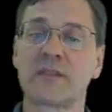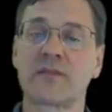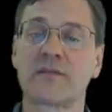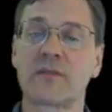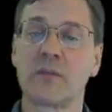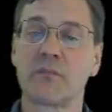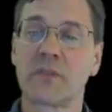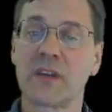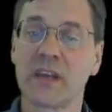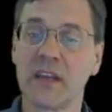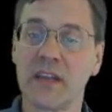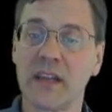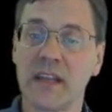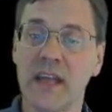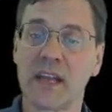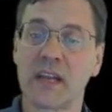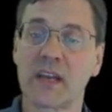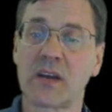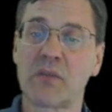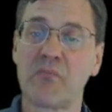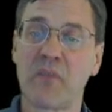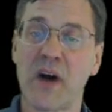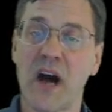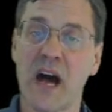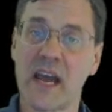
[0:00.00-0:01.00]
from
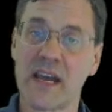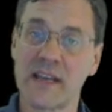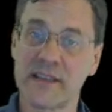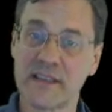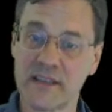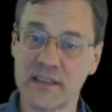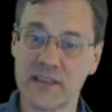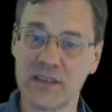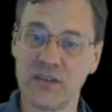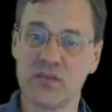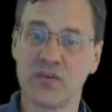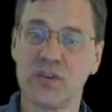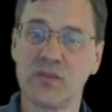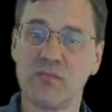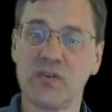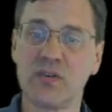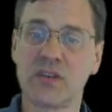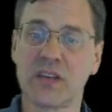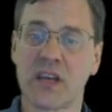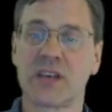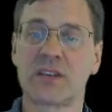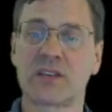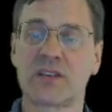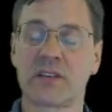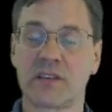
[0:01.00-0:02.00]
kinetic bias due to
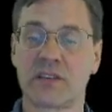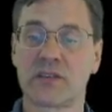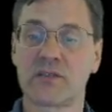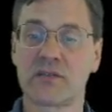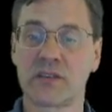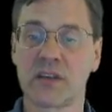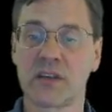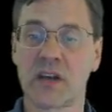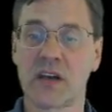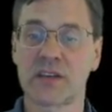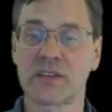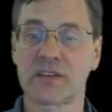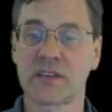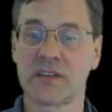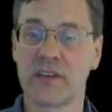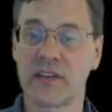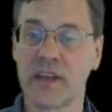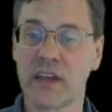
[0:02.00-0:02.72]
mutational introduction.